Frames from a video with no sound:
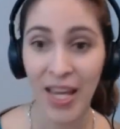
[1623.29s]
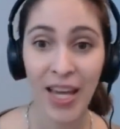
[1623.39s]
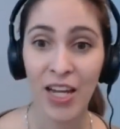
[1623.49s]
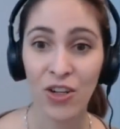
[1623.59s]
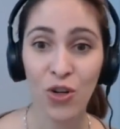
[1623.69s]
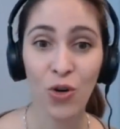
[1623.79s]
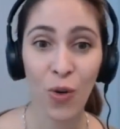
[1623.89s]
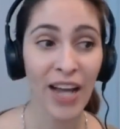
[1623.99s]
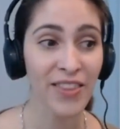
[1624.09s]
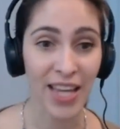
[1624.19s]
and who
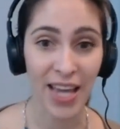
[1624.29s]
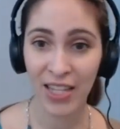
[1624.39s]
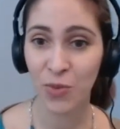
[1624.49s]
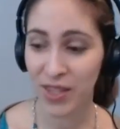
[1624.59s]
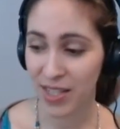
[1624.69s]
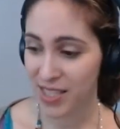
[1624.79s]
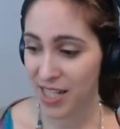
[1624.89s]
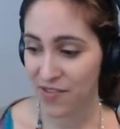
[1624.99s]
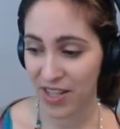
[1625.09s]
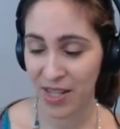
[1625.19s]
at the end when they said,
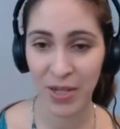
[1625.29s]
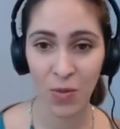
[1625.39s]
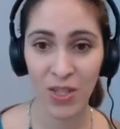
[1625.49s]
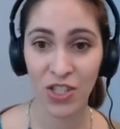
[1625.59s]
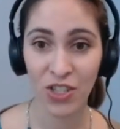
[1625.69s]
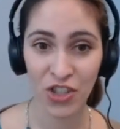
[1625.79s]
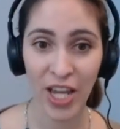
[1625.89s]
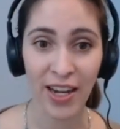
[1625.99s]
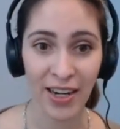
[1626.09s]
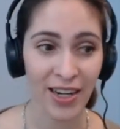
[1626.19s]
if anybody wants to
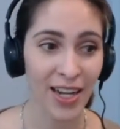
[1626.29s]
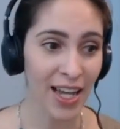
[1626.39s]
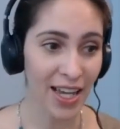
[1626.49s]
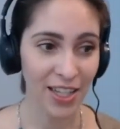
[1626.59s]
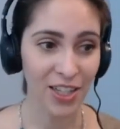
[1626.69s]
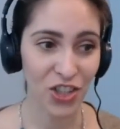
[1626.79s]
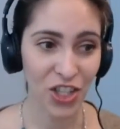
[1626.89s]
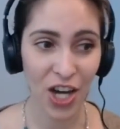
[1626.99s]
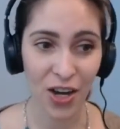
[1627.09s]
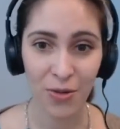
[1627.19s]
share, here she
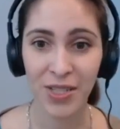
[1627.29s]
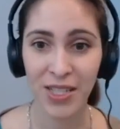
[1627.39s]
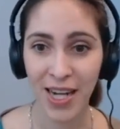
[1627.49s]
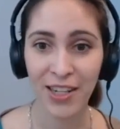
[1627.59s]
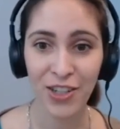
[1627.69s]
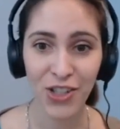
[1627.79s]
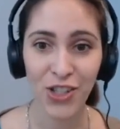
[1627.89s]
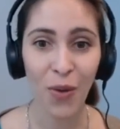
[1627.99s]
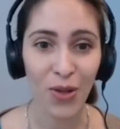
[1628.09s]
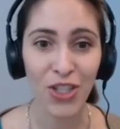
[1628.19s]
goes, nine years
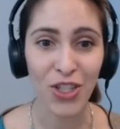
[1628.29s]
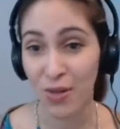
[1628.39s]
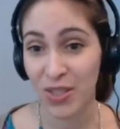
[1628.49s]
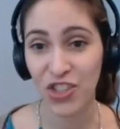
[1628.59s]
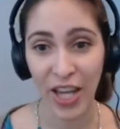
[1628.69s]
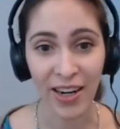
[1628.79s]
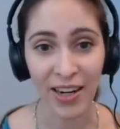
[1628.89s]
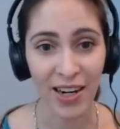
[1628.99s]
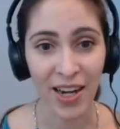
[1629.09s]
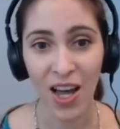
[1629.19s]
old, to go and
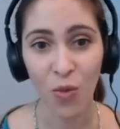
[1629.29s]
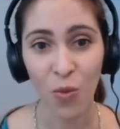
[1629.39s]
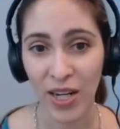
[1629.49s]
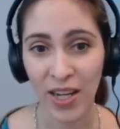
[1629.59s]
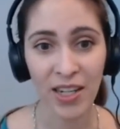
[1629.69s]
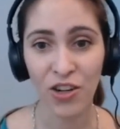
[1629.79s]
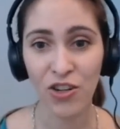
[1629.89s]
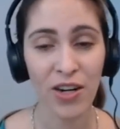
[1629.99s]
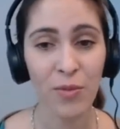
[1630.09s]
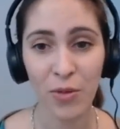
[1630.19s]
share. What an
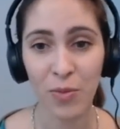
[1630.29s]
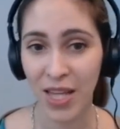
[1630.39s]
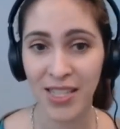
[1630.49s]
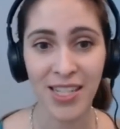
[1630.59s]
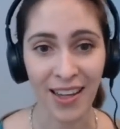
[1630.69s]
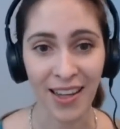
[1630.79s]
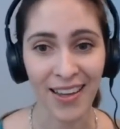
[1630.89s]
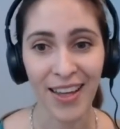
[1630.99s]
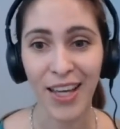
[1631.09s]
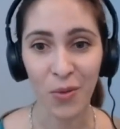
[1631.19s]
incredible blessing
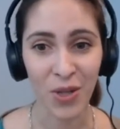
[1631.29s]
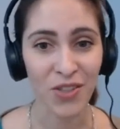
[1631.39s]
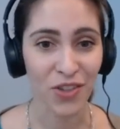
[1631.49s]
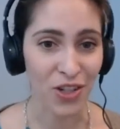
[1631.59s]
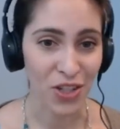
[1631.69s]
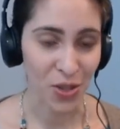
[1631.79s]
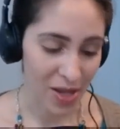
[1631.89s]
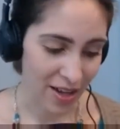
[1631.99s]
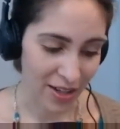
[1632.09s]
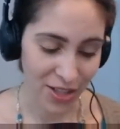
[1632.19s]
it was for her to
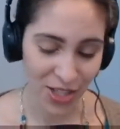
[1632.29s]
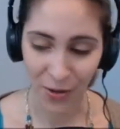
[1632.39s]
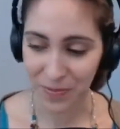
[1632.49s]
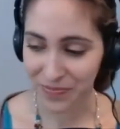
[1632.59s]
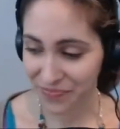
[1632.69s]
be there. So